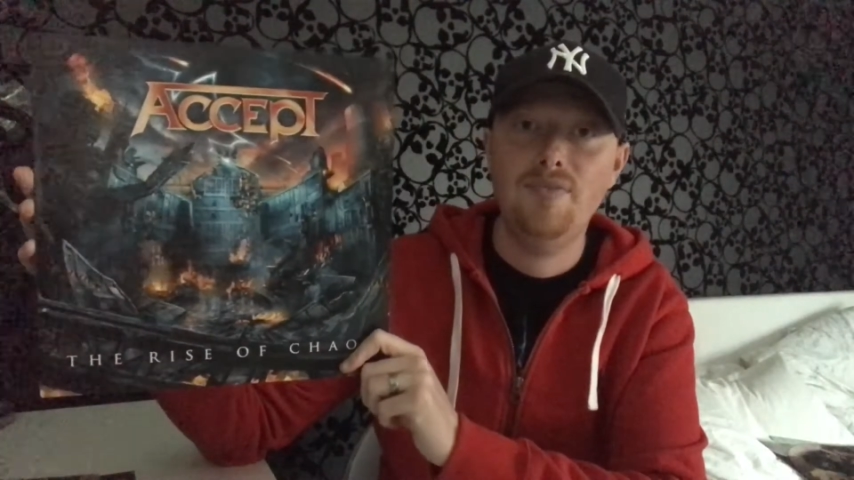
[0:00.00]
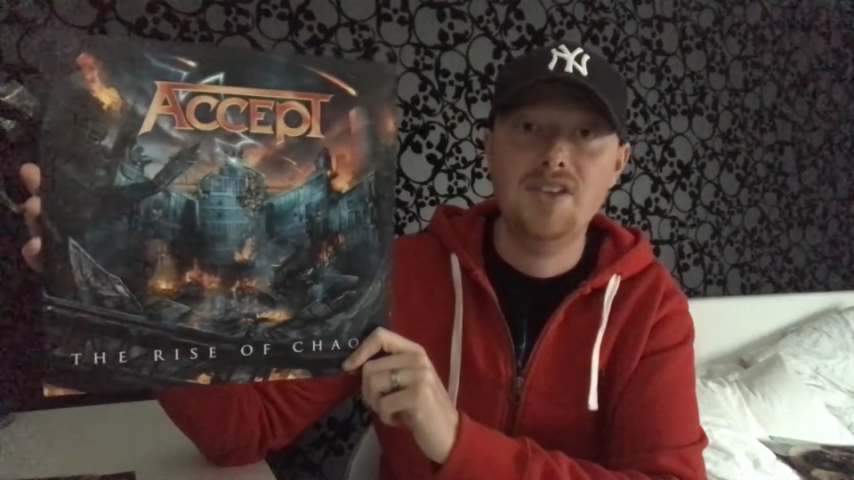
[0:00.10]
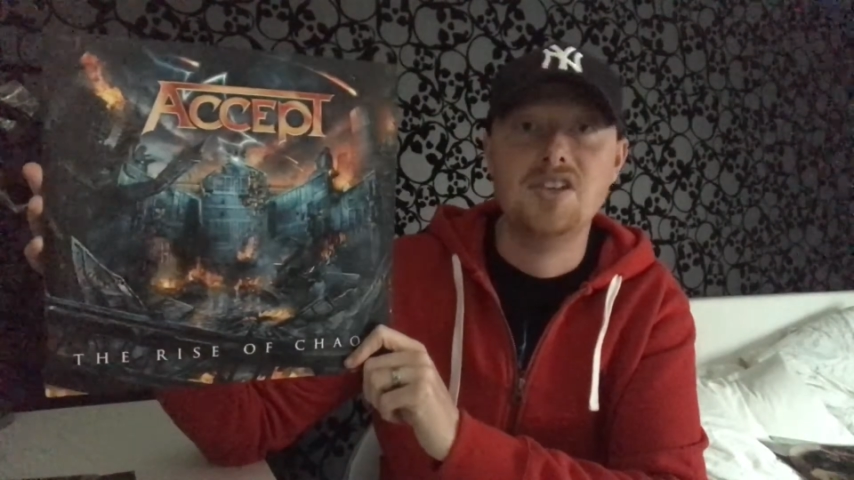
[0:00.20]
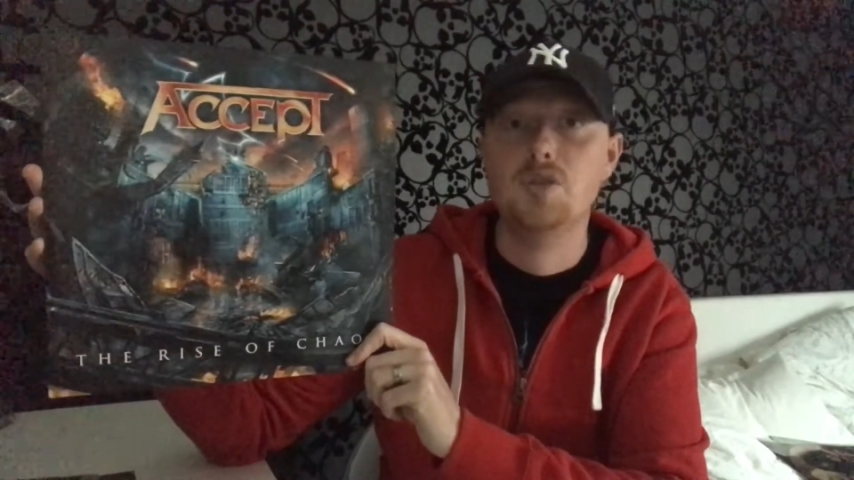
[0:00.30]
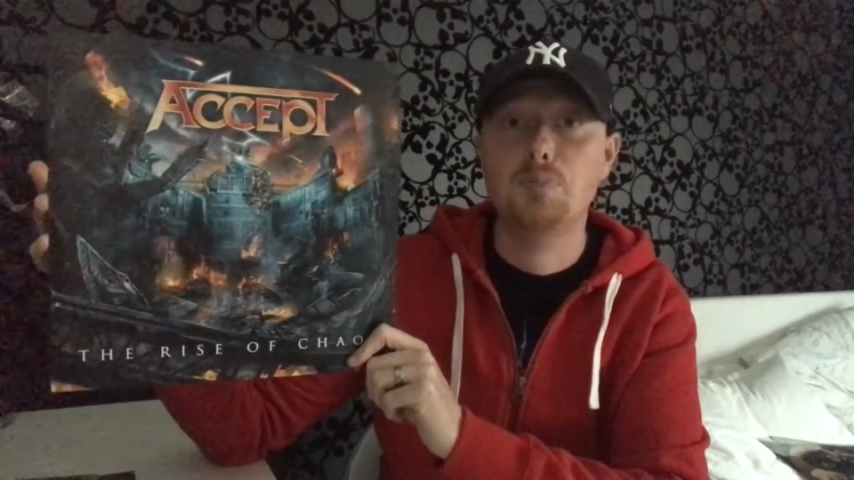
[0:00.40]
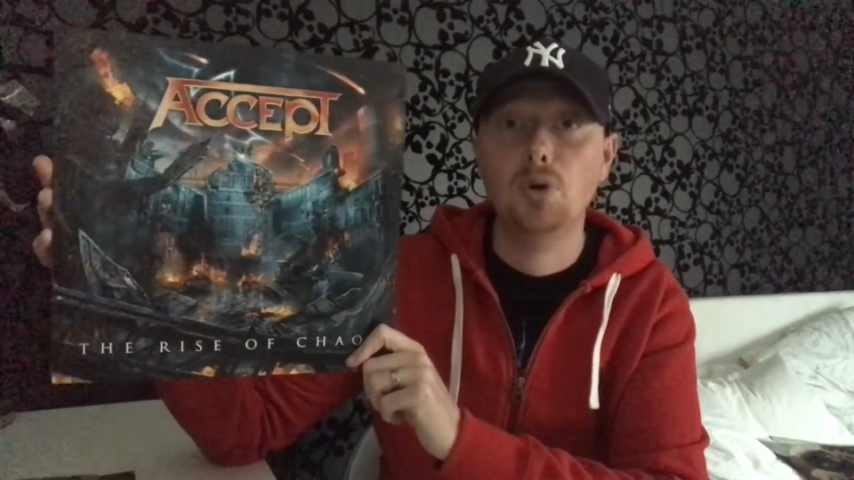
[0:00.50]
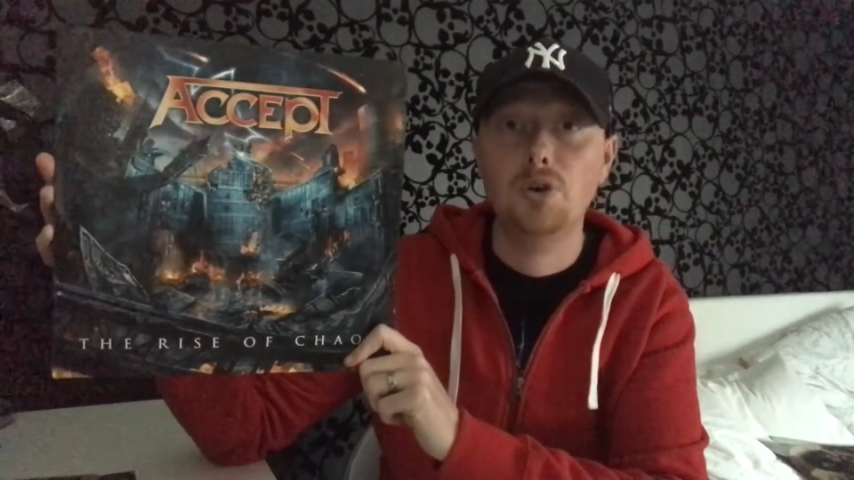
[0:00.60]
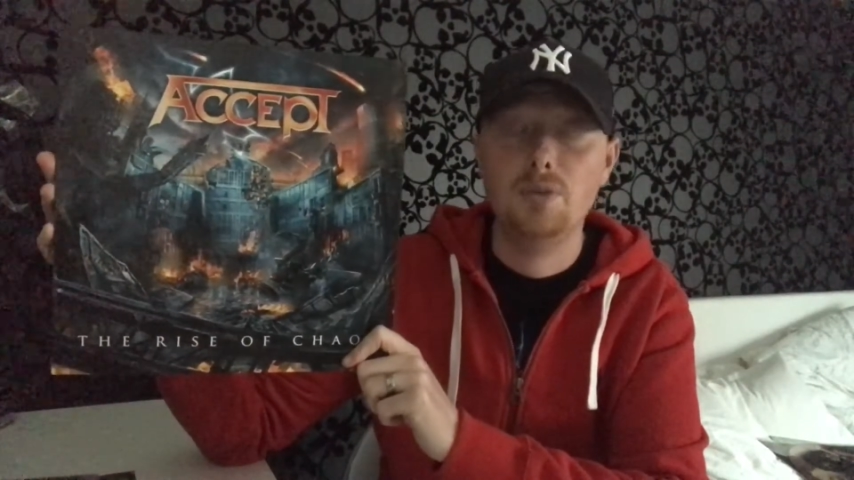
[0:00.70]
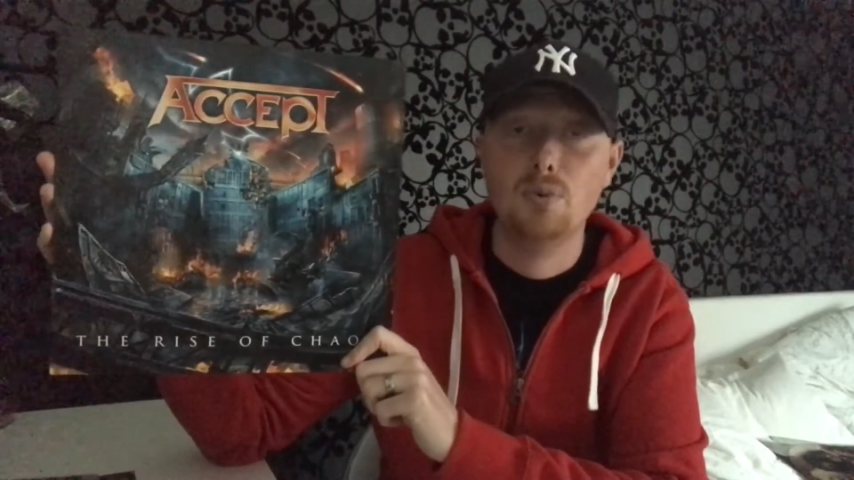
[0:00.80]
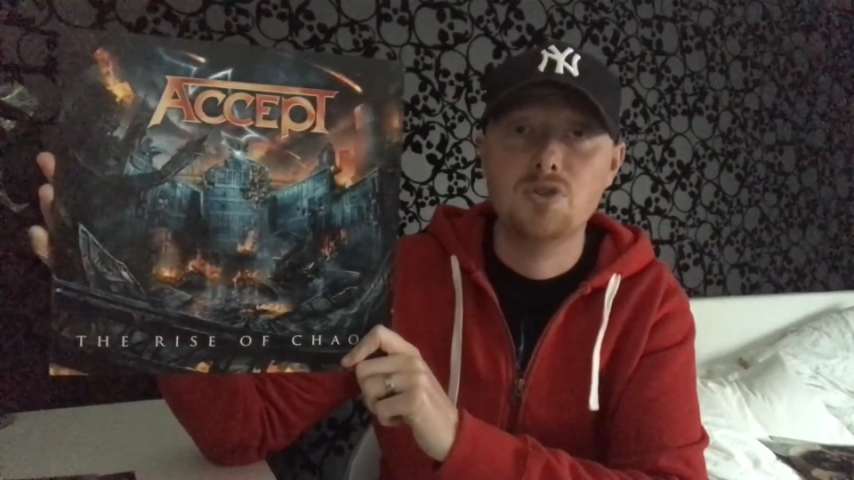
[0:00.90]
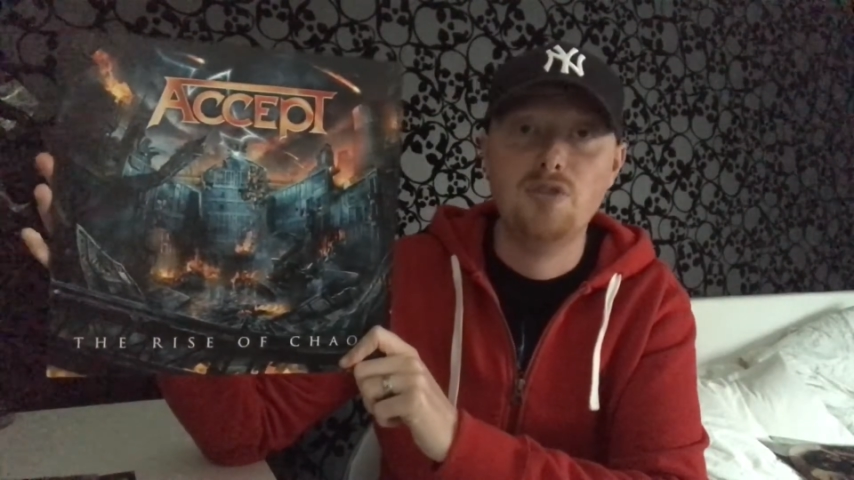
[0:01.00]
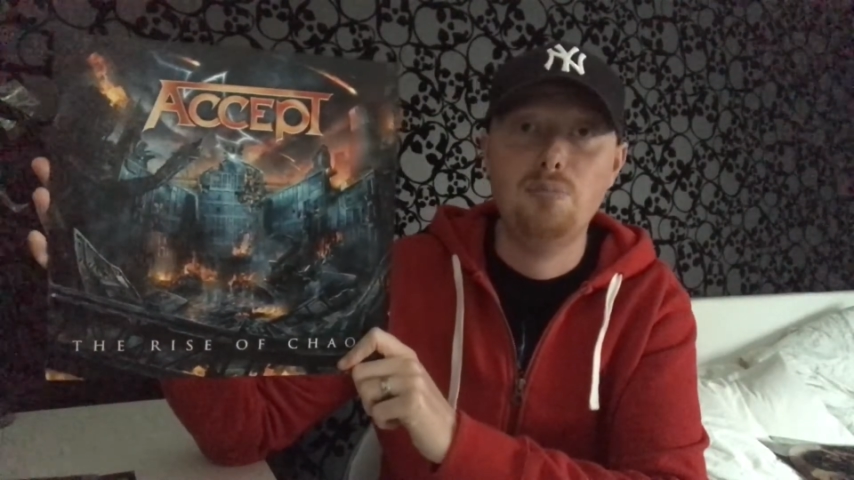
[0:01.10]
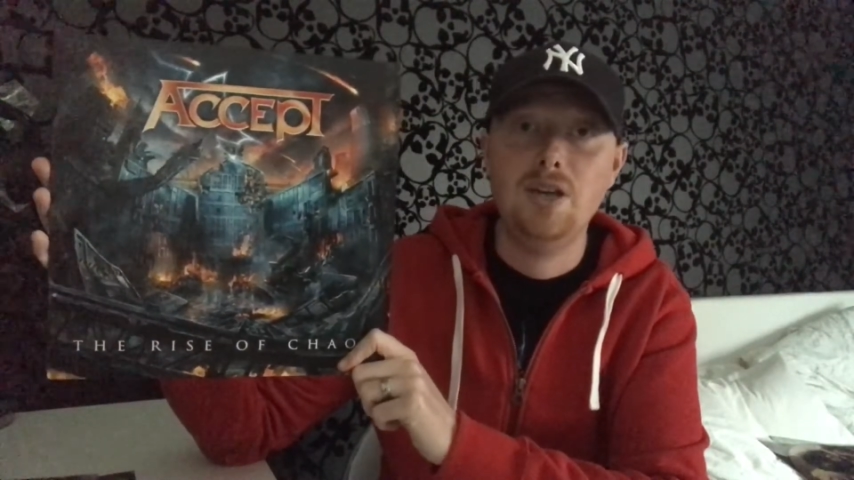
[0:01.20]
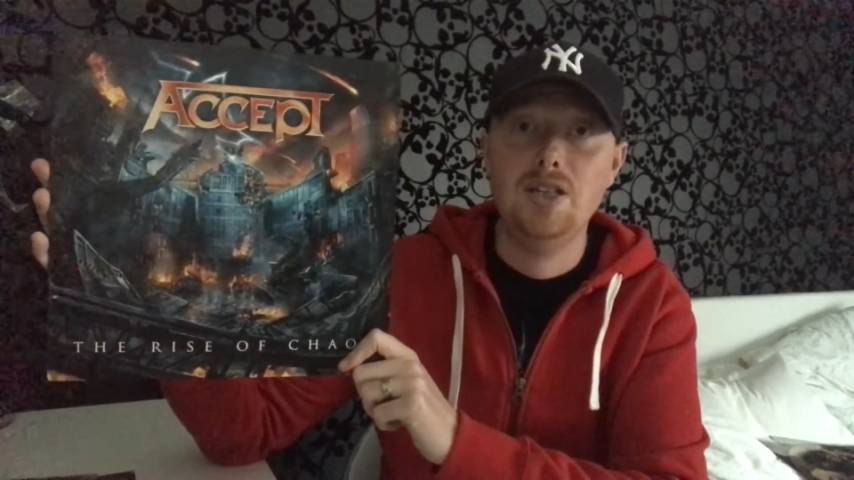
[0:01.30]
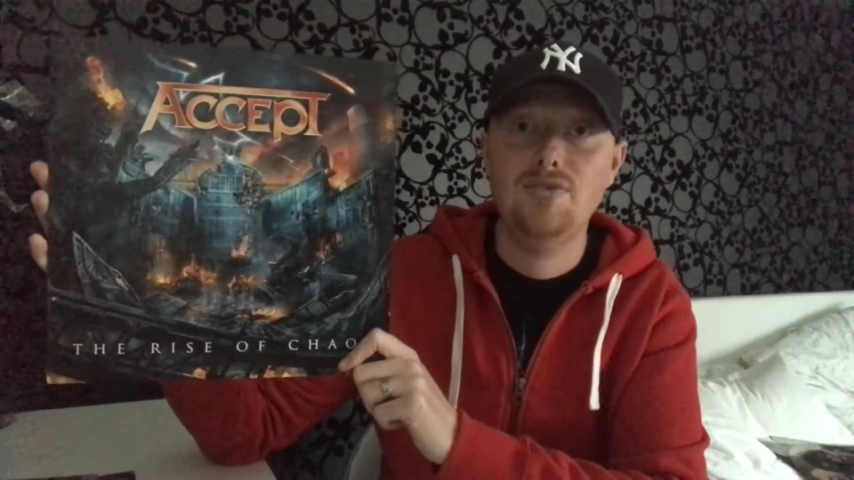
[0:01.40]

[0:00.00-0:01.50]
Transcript: This is probably the most I've paid